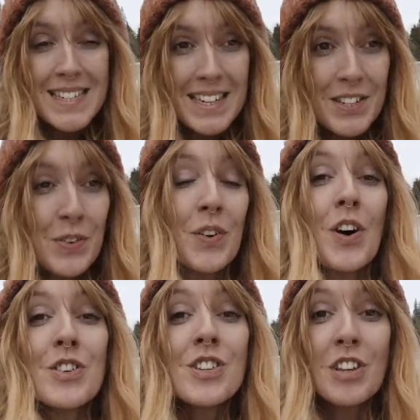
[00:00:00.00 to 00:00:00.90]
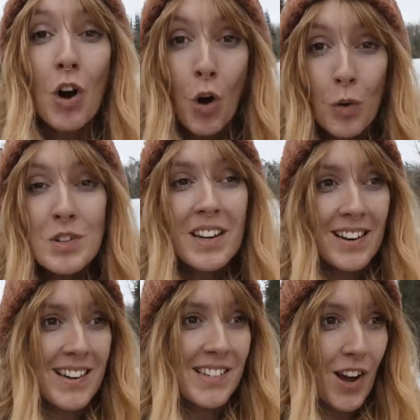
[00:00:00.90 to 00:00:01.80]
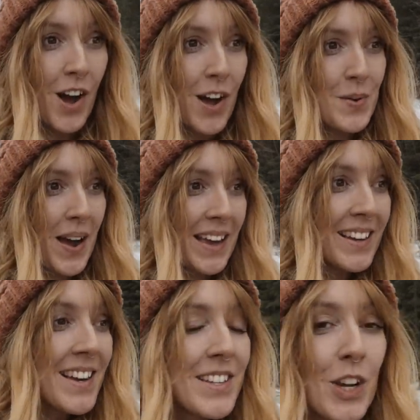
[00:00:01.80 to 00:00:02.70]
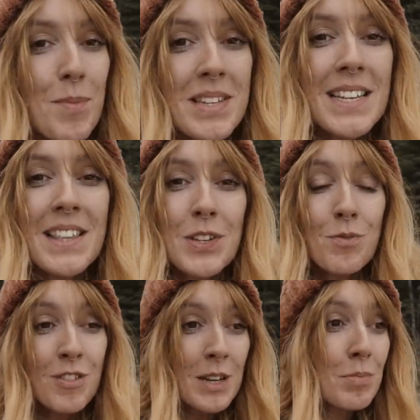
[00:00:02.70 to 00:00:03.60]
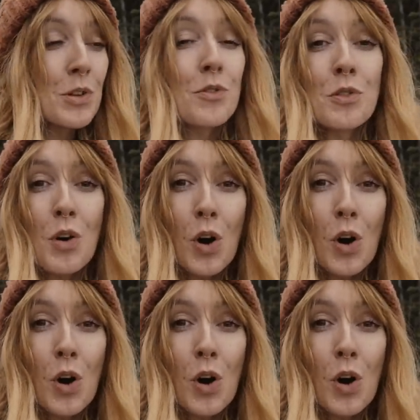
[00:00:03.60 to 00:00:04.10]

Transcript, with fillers: detour onto the old Alaska Highway to come and see this really beautiful